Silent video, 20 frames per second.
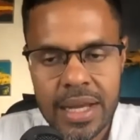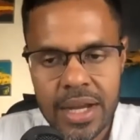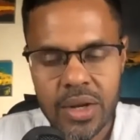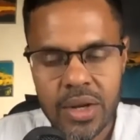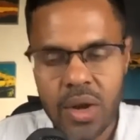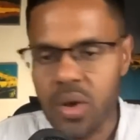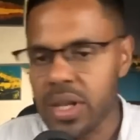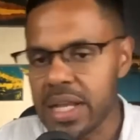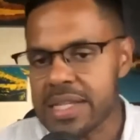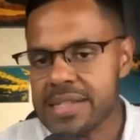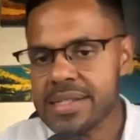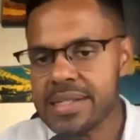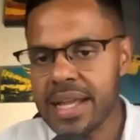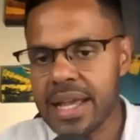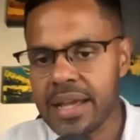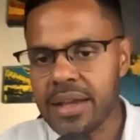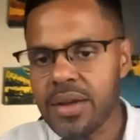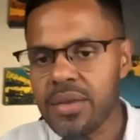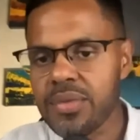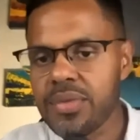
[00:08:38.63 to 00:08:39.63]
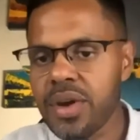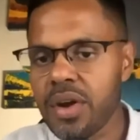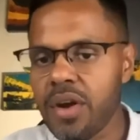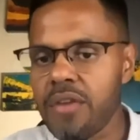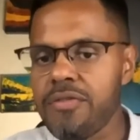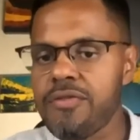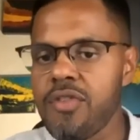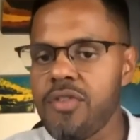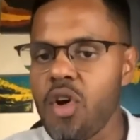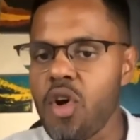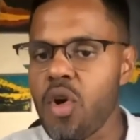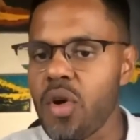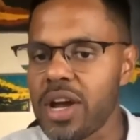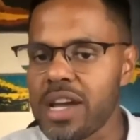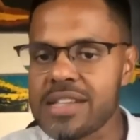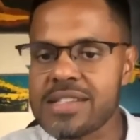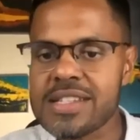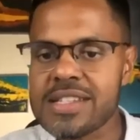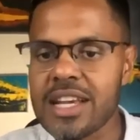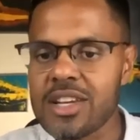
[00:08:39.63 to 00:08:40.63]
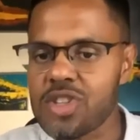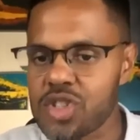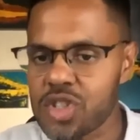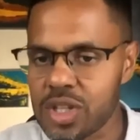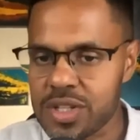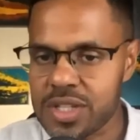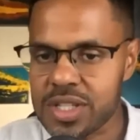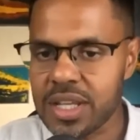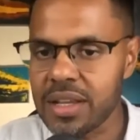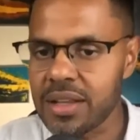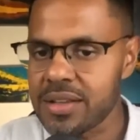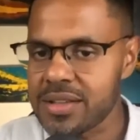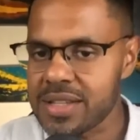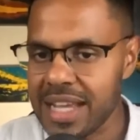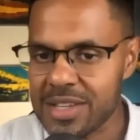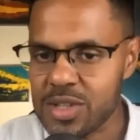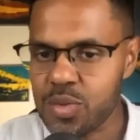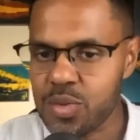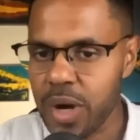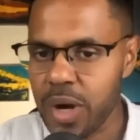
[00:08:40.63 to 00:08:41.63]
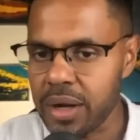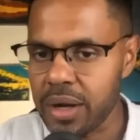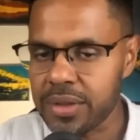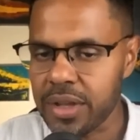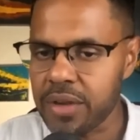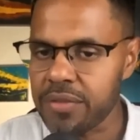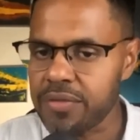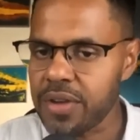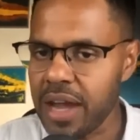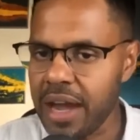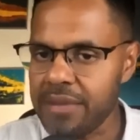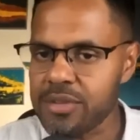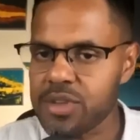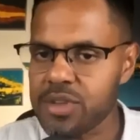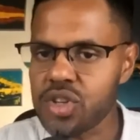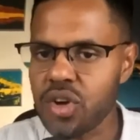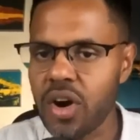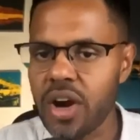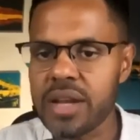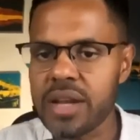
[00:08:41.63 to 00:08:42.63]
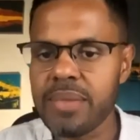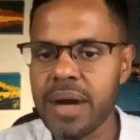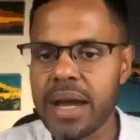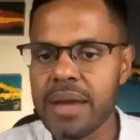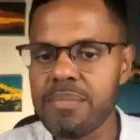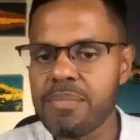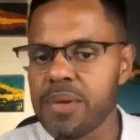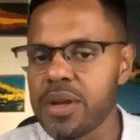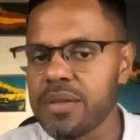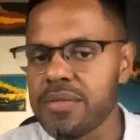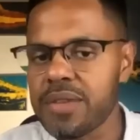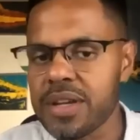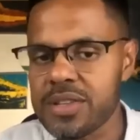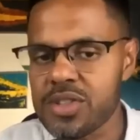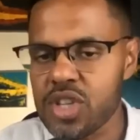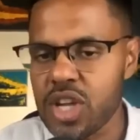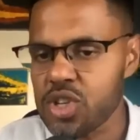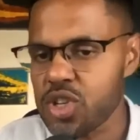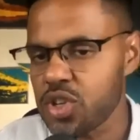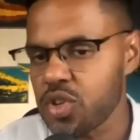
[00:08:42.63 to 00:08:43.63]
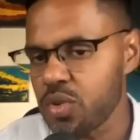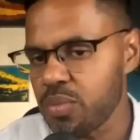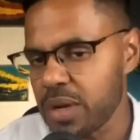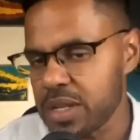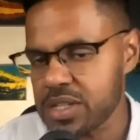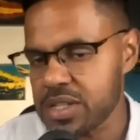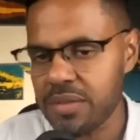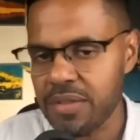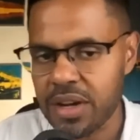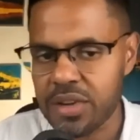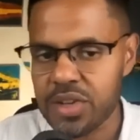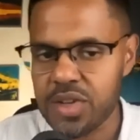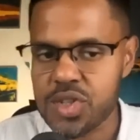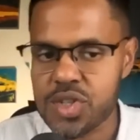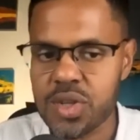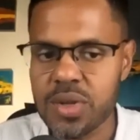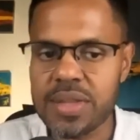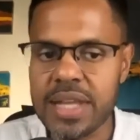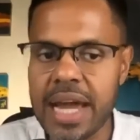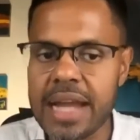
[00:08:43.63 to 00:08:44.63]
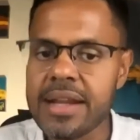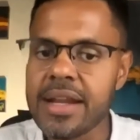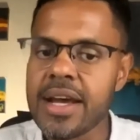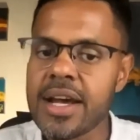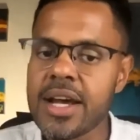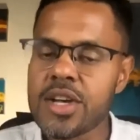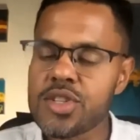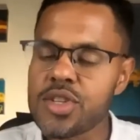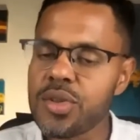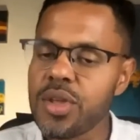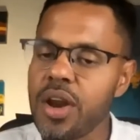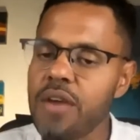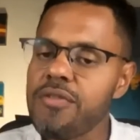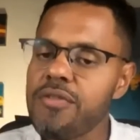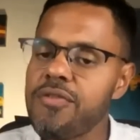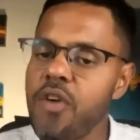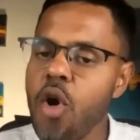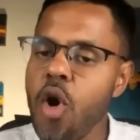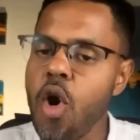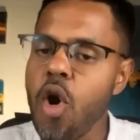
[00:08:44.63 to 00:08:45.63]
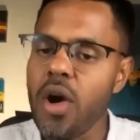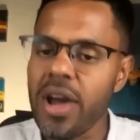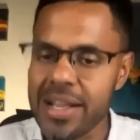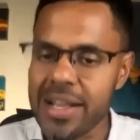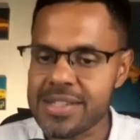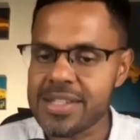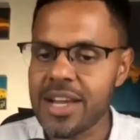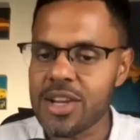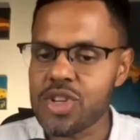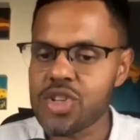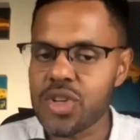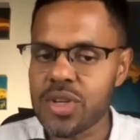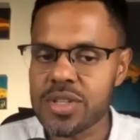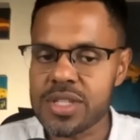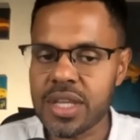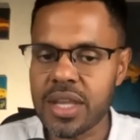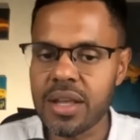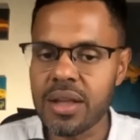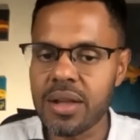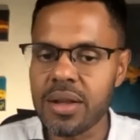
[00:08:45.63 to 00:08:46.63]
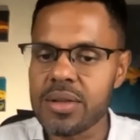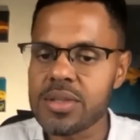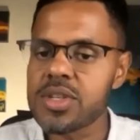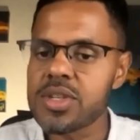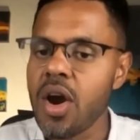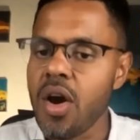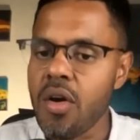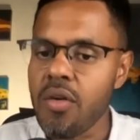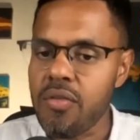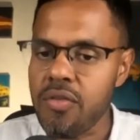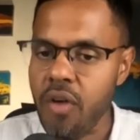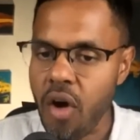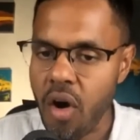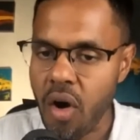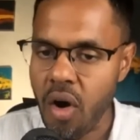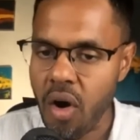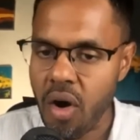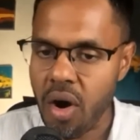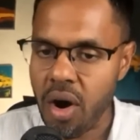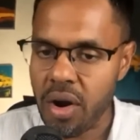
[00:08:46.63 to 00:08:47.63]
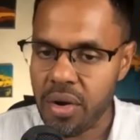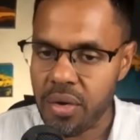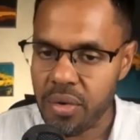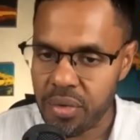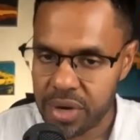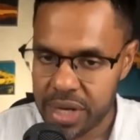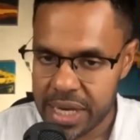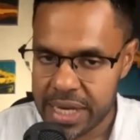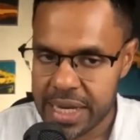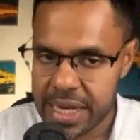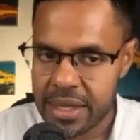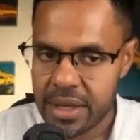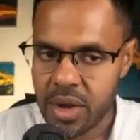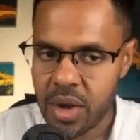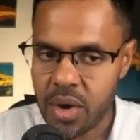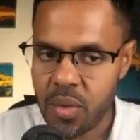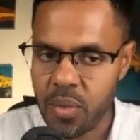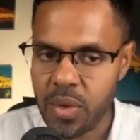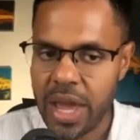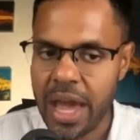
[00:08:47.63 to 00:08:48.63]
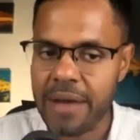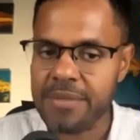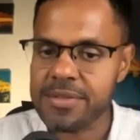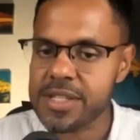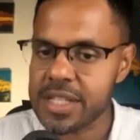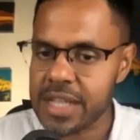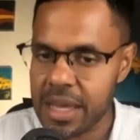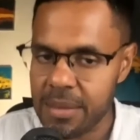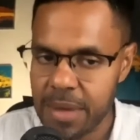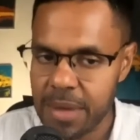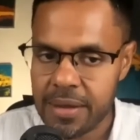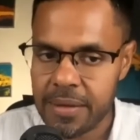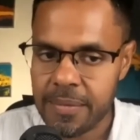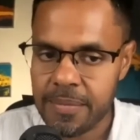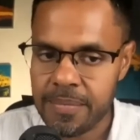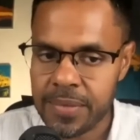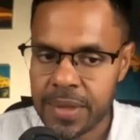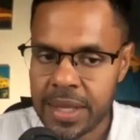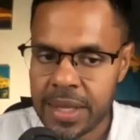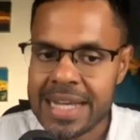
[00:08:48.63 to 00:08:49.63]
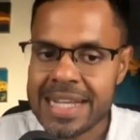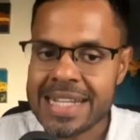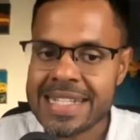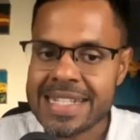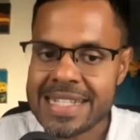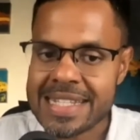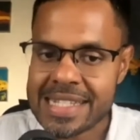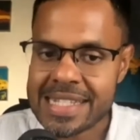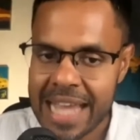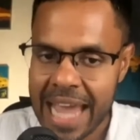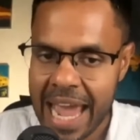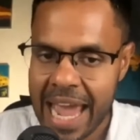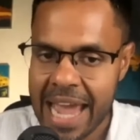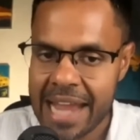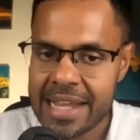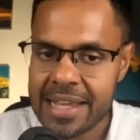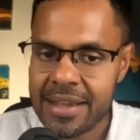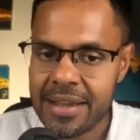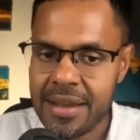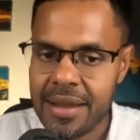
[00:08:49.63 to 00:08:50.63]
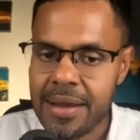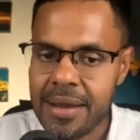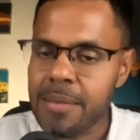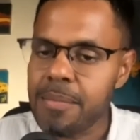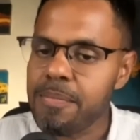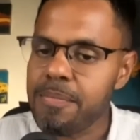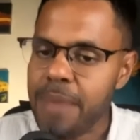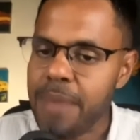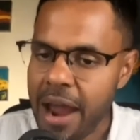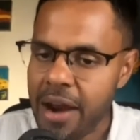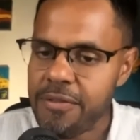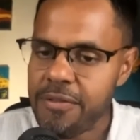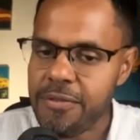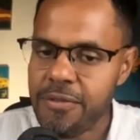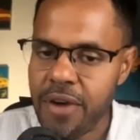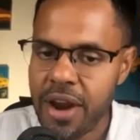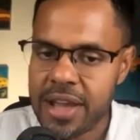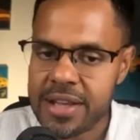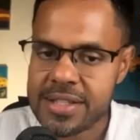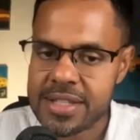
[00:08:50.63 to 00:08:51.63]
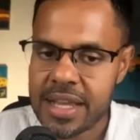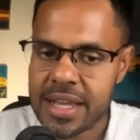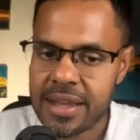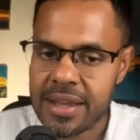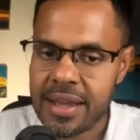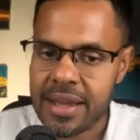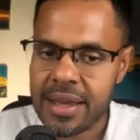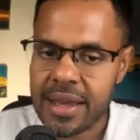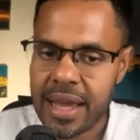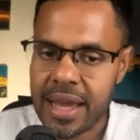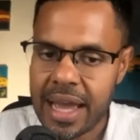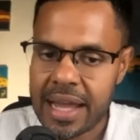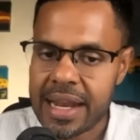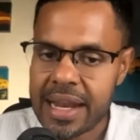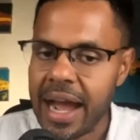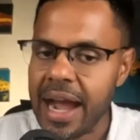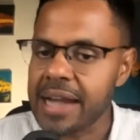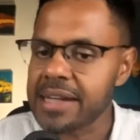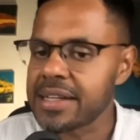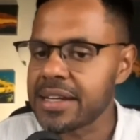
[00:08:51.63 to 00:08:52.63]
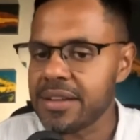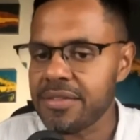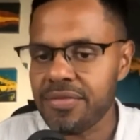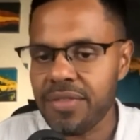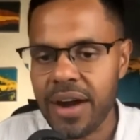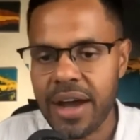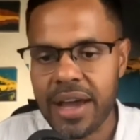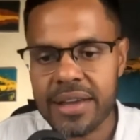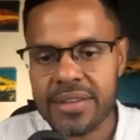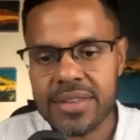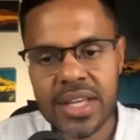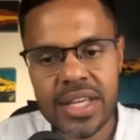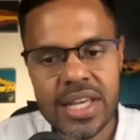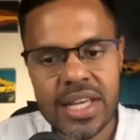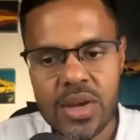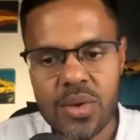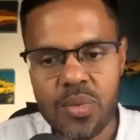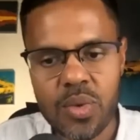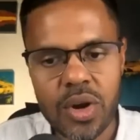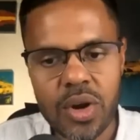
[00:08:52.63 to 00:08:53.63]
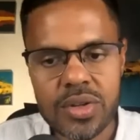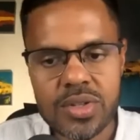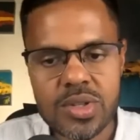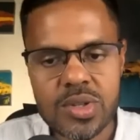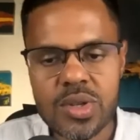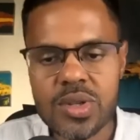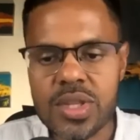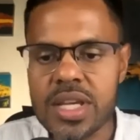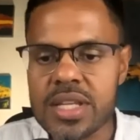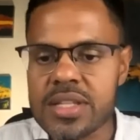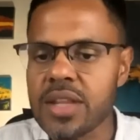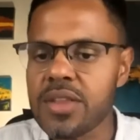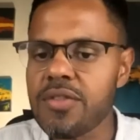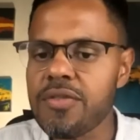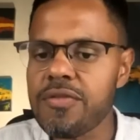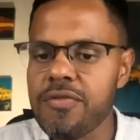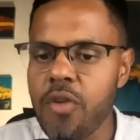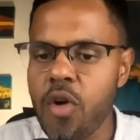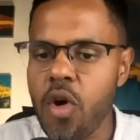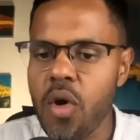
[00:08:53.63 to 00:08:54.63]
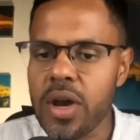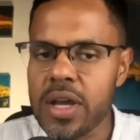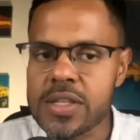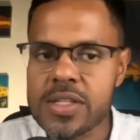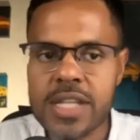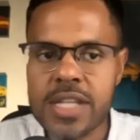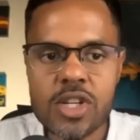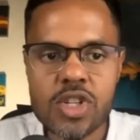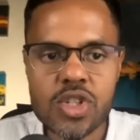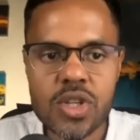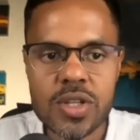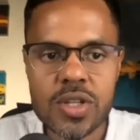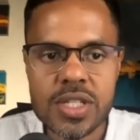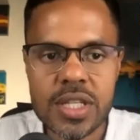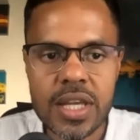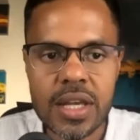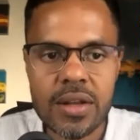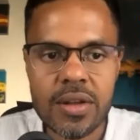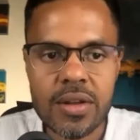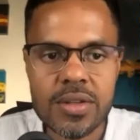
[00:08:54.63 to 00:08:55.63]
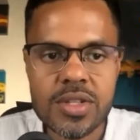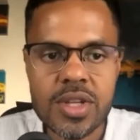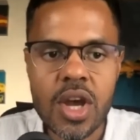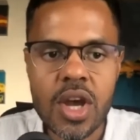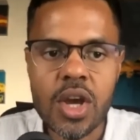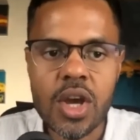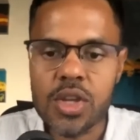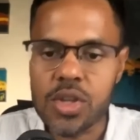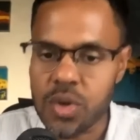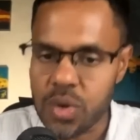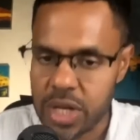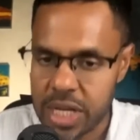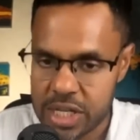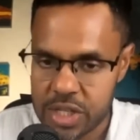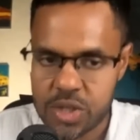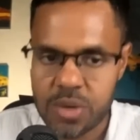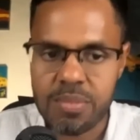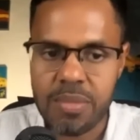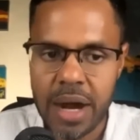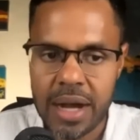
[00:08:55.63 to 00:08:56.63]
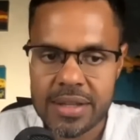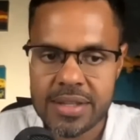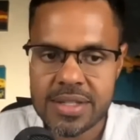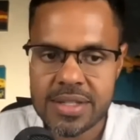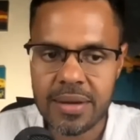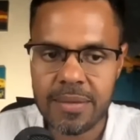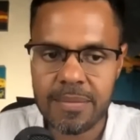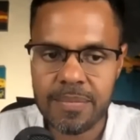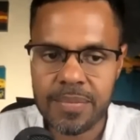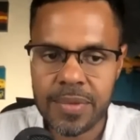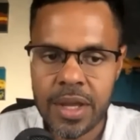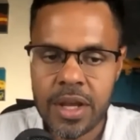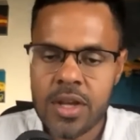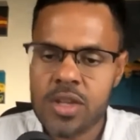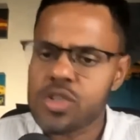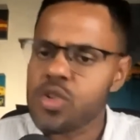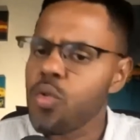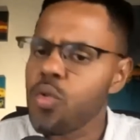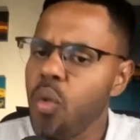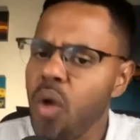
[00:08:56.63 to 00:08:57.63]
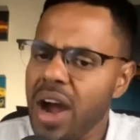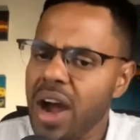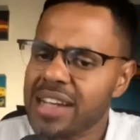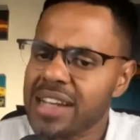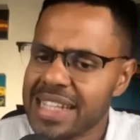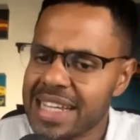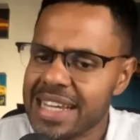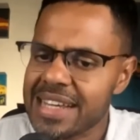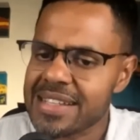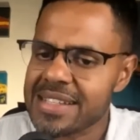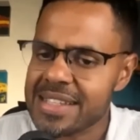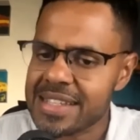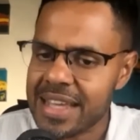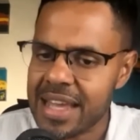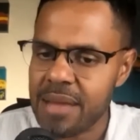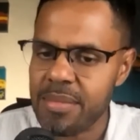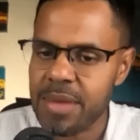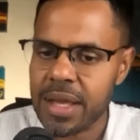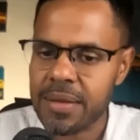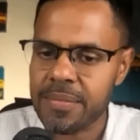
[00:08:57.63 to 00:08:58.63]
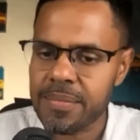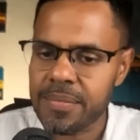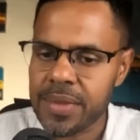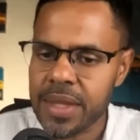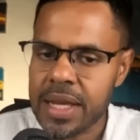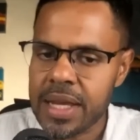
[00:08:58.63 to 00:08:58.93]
Now, listening, there are 4 essential skills as well. Now, if you have joined my previous session, you must have understood that. So there are 4 essential skills for reading. We have skimming, scanning, paraphrasing, and identifying the keywords. So these are the 4 essential skills you need to master. So what is skimming?